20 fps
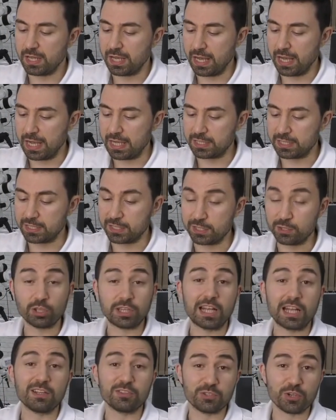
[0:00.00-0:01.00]
as not
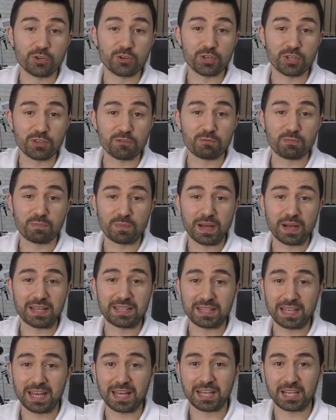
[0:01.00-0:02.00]
alternative,
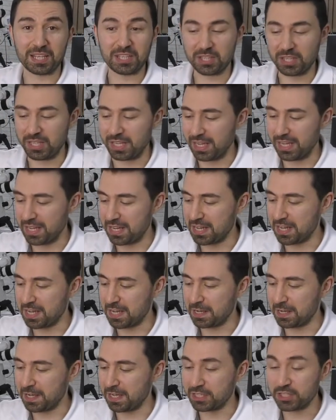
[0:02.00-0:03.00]
but like
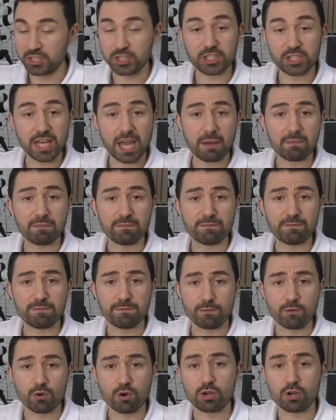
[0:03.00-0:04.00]
a step
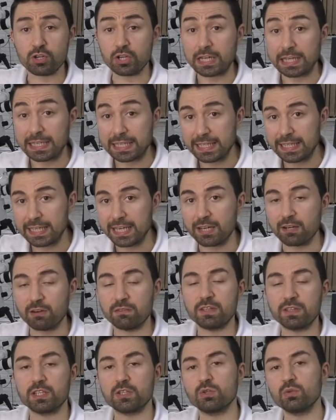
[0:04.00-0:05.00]
for cleaning
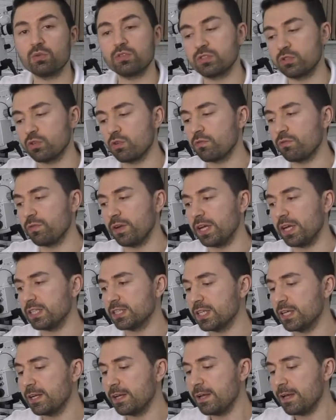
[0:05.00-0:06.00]
of the tooth surface.